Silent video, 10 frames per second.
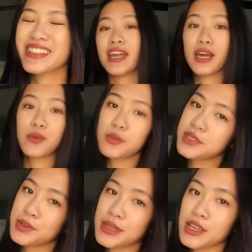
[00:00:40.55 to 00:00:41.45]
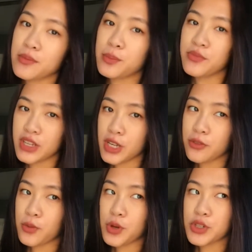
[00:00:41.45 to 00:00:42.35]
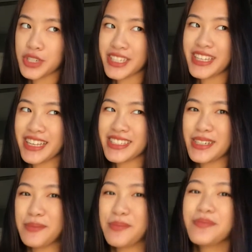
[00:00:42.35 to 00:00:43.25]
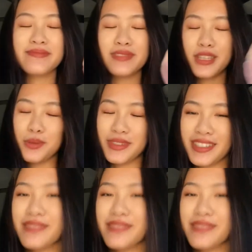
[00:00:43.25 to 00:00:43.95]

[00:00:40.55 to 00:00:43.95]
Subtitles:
And I will be doing a video for Crooked Kingdom. You will see.